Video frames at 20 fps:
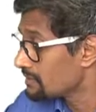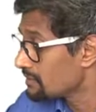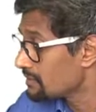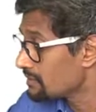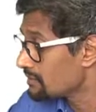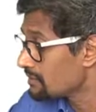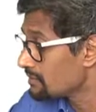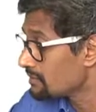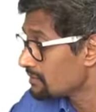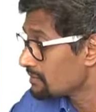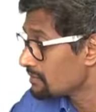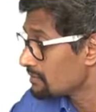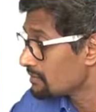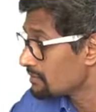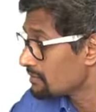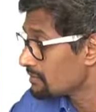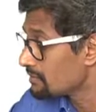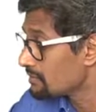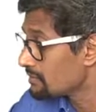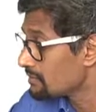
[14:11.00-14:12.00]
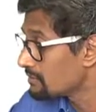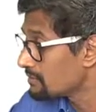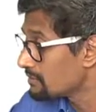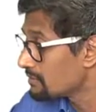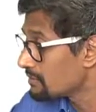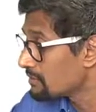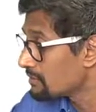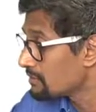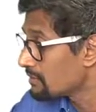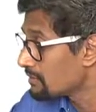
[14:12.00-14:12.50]

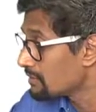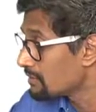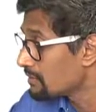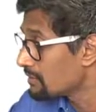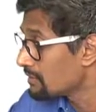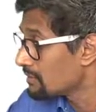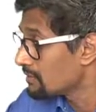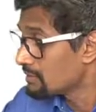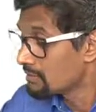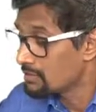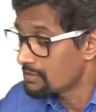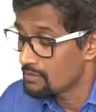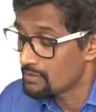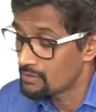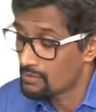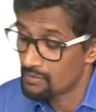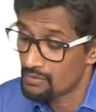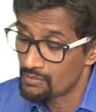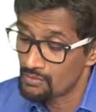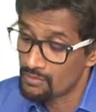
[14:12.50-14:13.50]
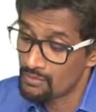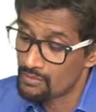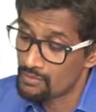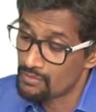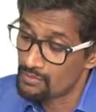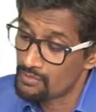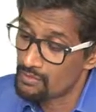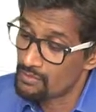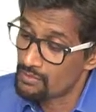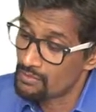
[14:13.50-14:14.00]

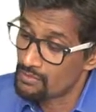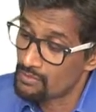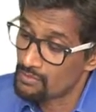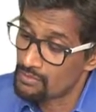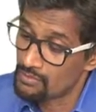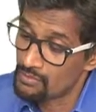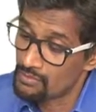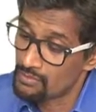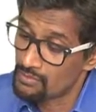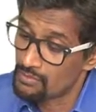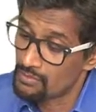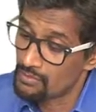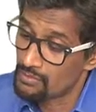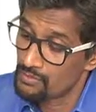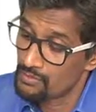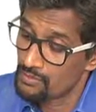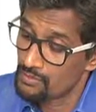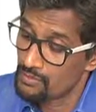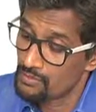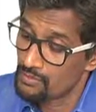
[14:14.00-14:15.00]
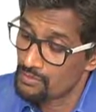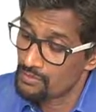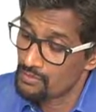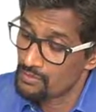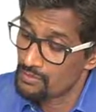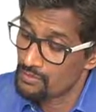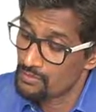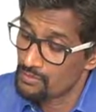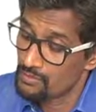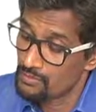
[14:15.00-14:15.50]

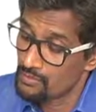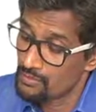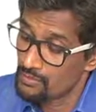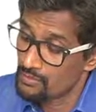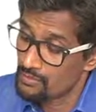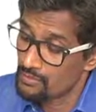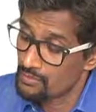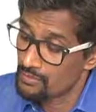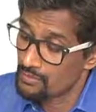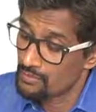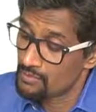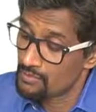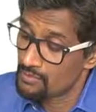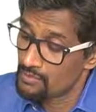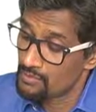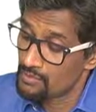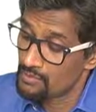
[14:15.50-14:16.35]
Nobody speaks.